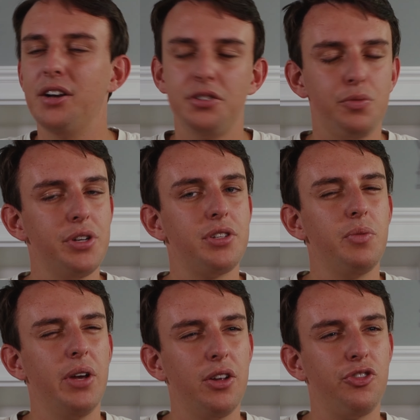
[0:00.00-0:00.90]
I just wish
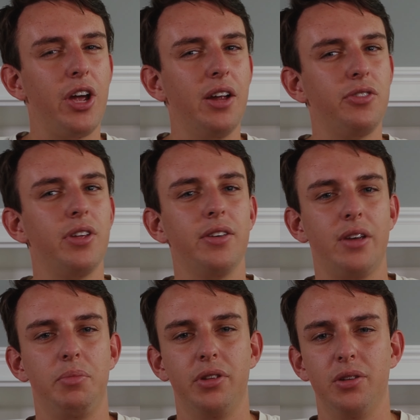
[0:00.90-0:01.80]
that we could change things
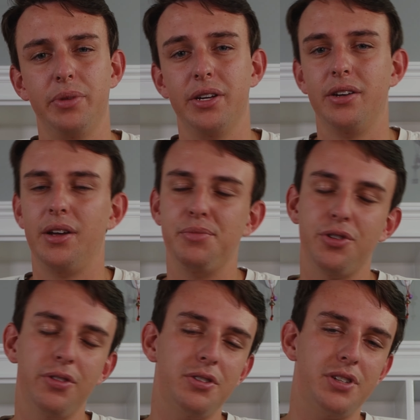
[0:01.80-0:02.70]
up a little bit. I'm
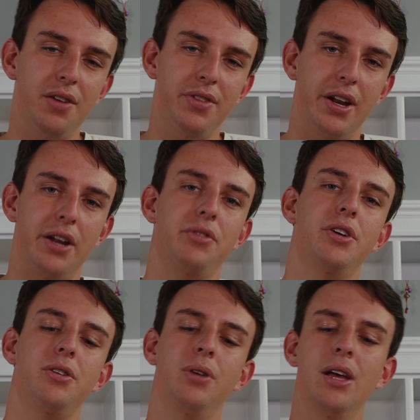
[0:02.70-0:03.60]
sure there's stuff that I don't
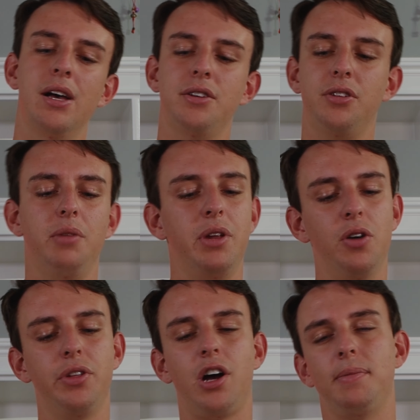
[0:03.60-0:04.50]
know, so let me
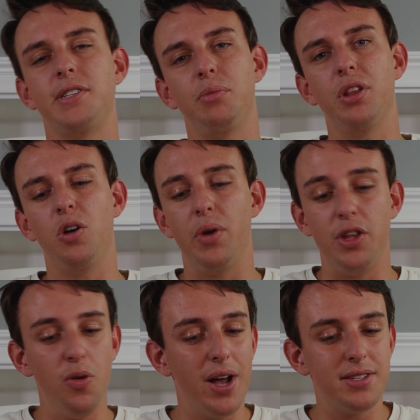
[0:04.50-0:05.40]
know in the comments down below
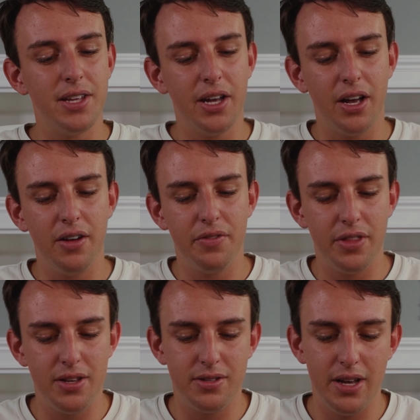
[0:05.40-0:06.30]
what you guys think of
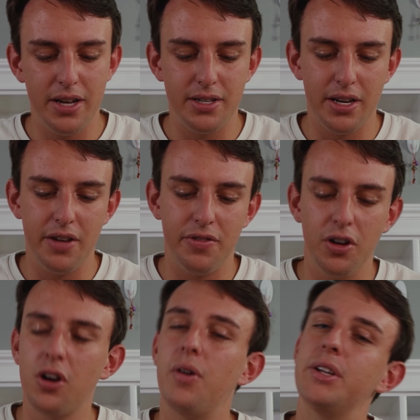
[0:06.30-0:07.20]
this set, and if
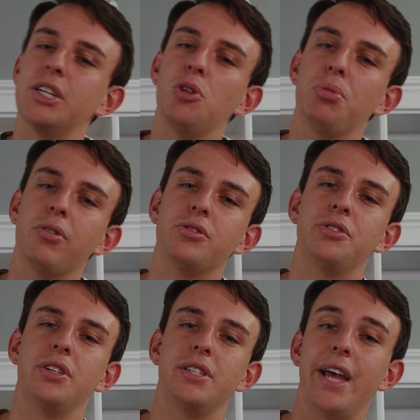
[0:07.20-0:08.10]
you're going to go
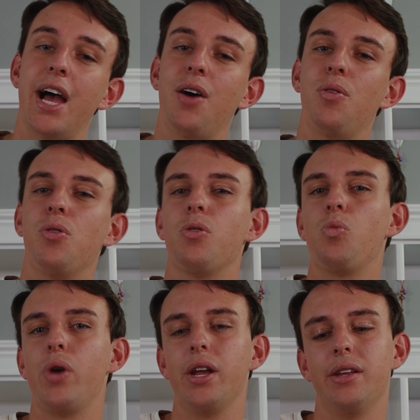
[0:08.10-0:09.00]
purchase it now or
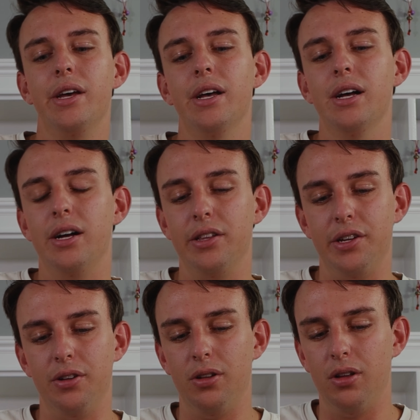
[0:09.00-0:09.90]
wait a
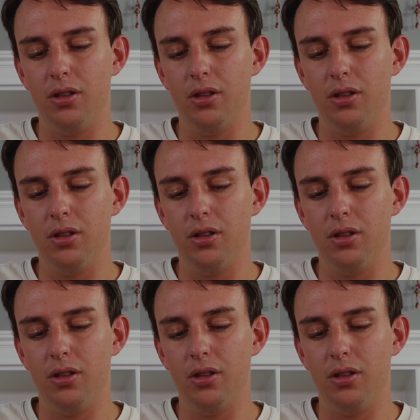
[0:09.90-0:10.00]
little